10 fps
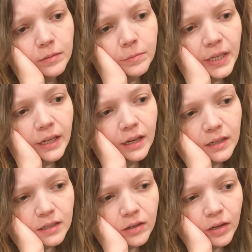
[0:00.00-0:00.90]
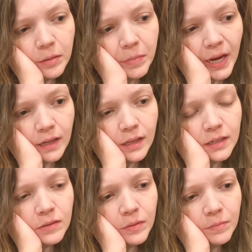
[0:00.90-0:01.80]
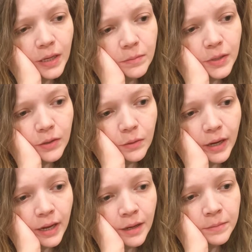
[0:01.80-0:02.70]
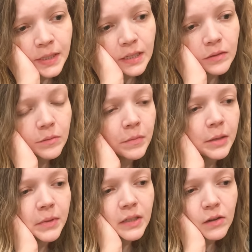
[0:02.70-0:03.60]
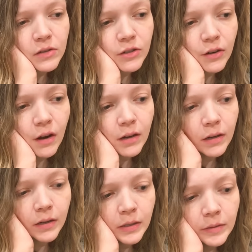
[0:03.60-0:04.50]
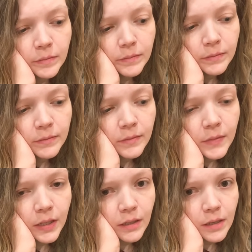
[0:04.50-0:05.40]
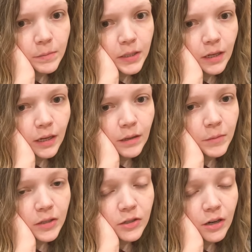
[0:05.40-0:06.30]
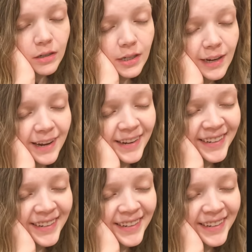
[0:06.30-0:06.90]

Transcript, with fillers: because looking back, that's what made me who I am. And that's what made me so strong except today. I'm not strong today.